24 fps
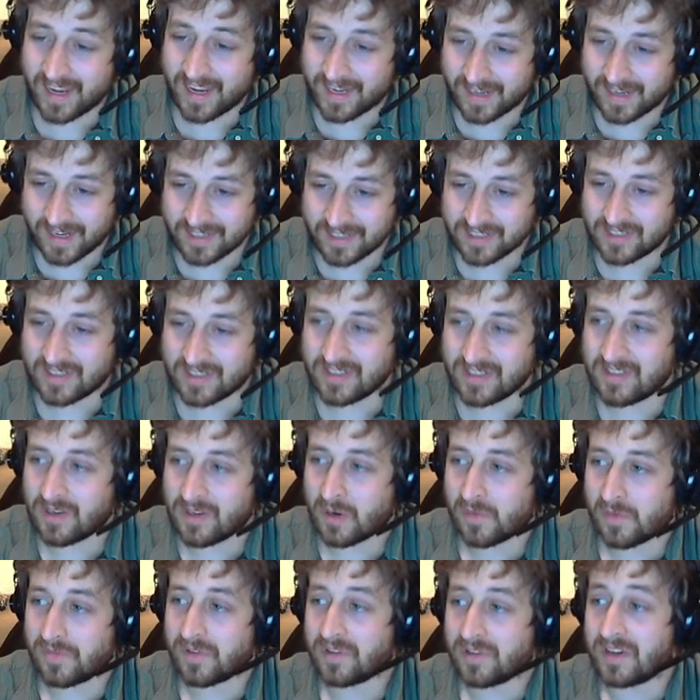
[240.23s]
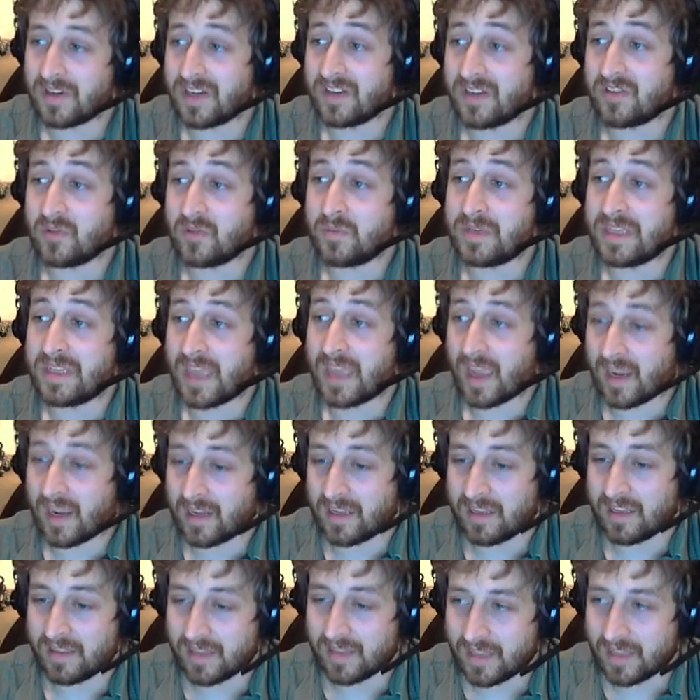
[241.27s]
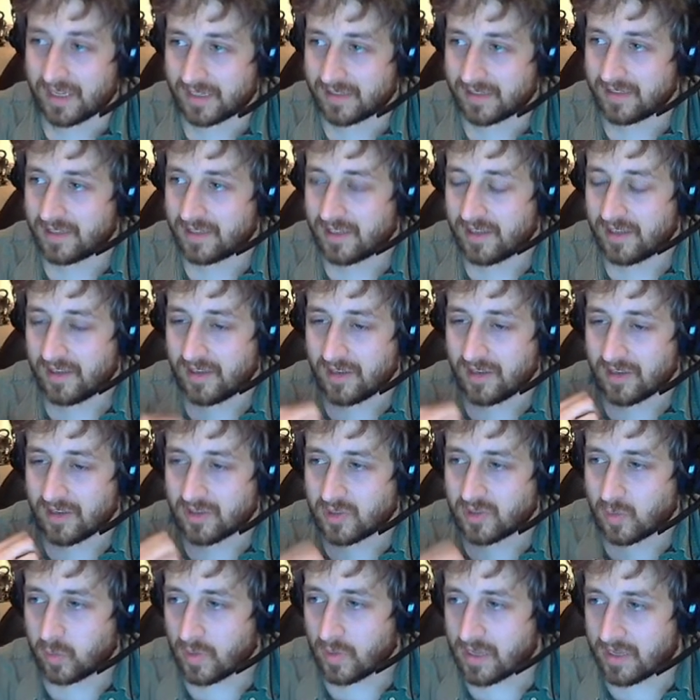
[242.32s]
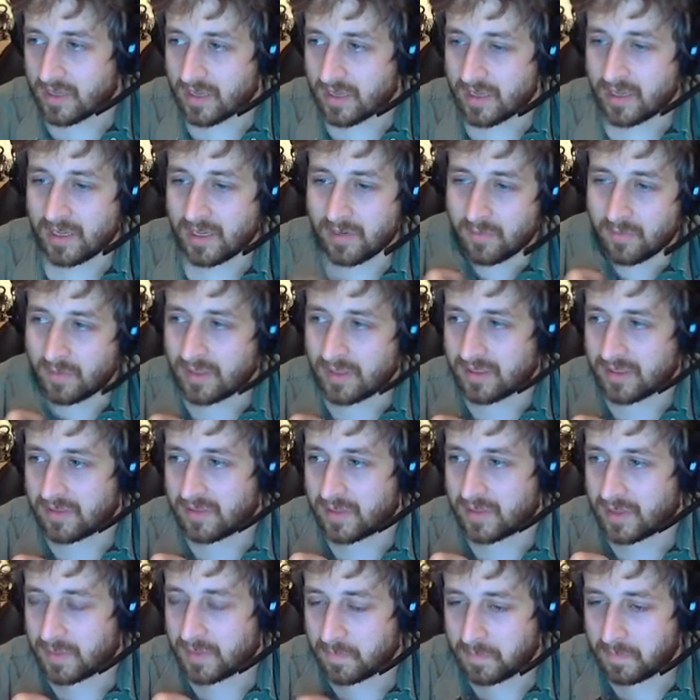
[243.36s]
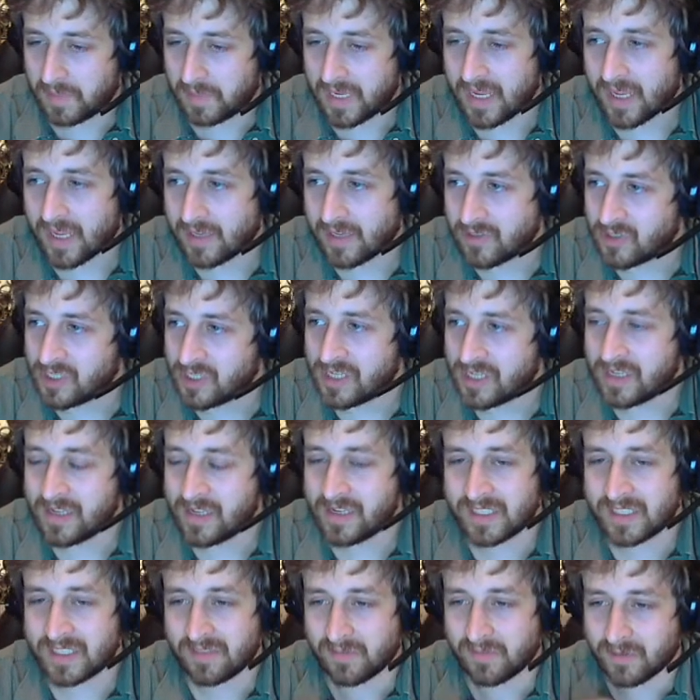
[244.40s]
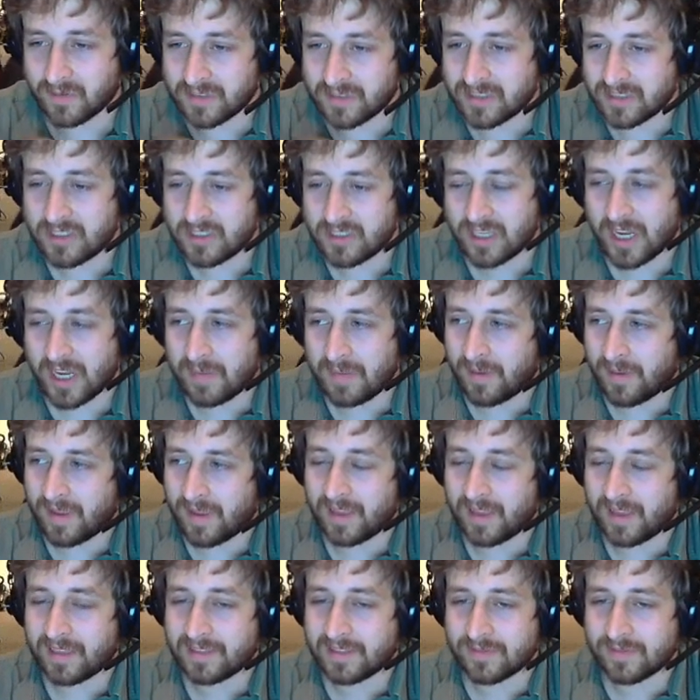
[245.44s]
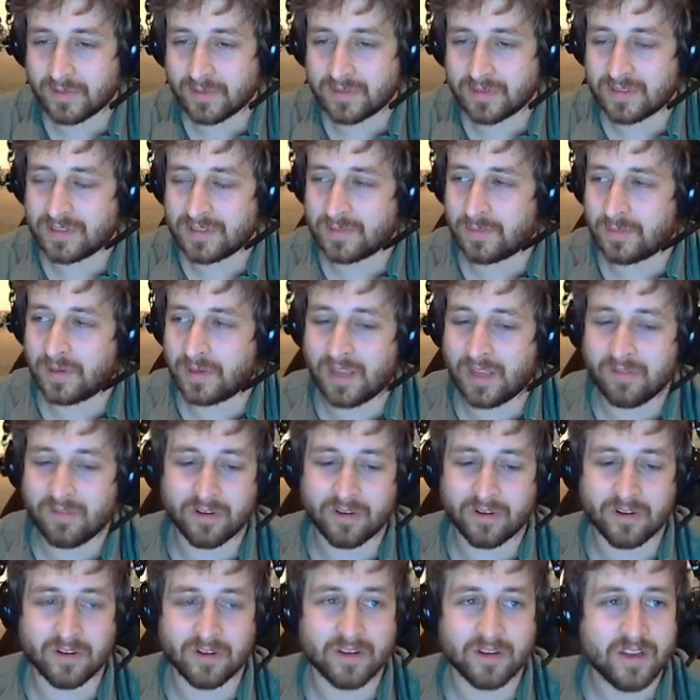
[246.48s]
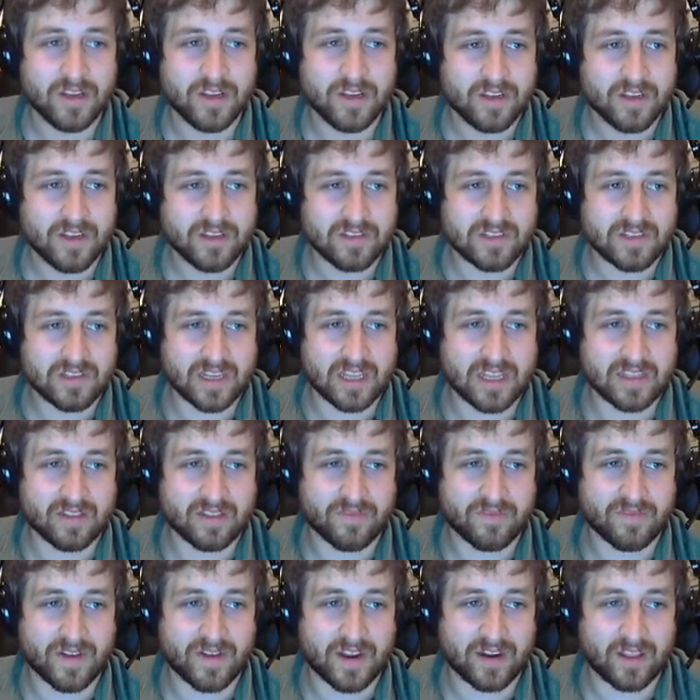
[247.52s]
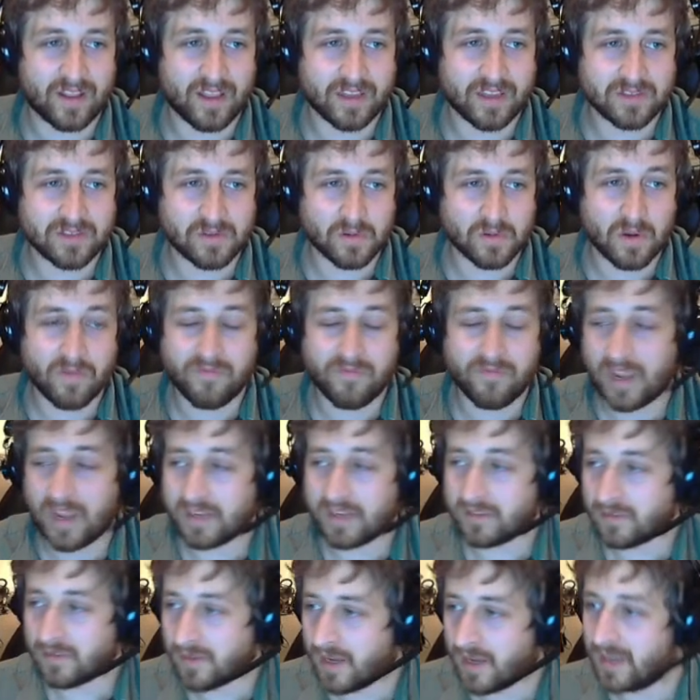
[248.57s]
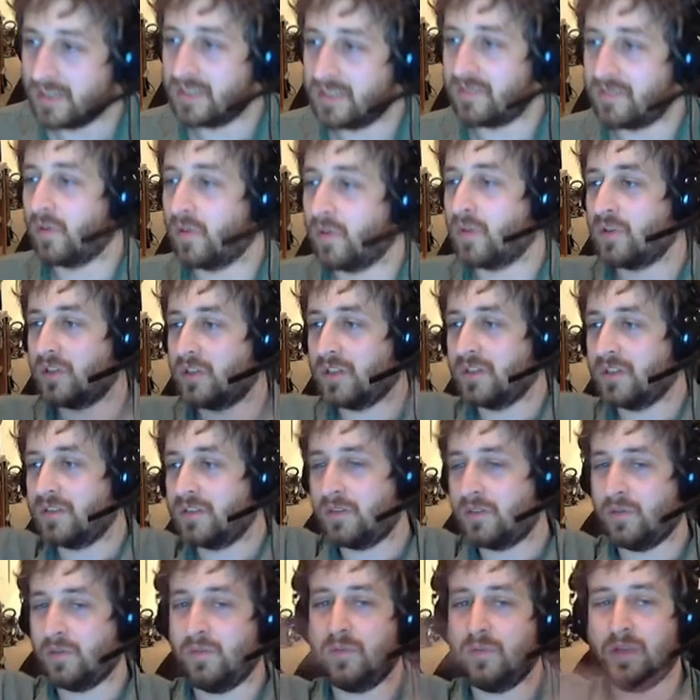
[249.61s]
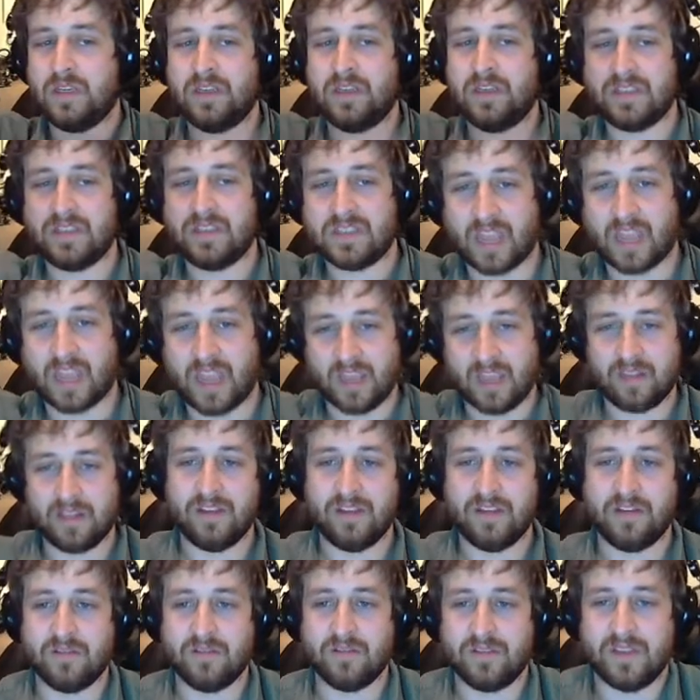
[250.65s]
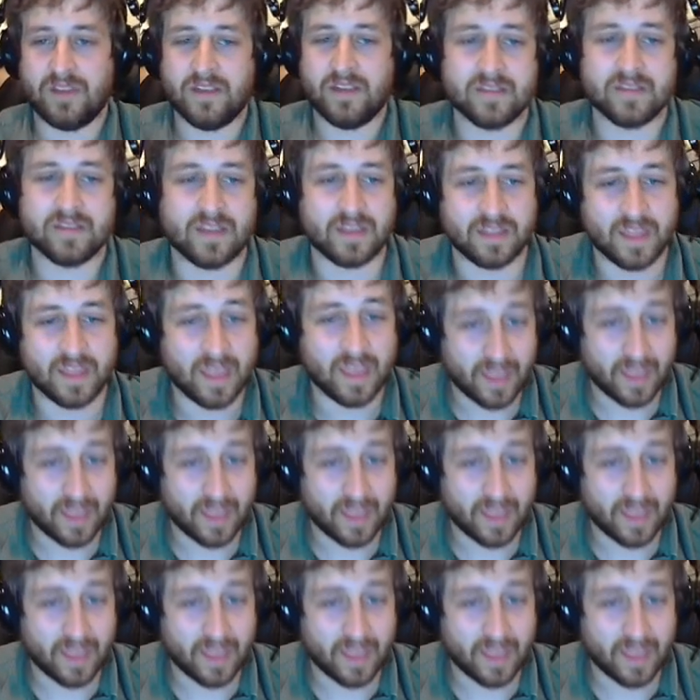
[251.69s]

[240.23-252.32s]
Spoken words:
I just didn't know if there needed to be any like tweaking with PNGs versus JPEGs versus whatever to get the finalized or a vectorized version so we could scale it or things like that.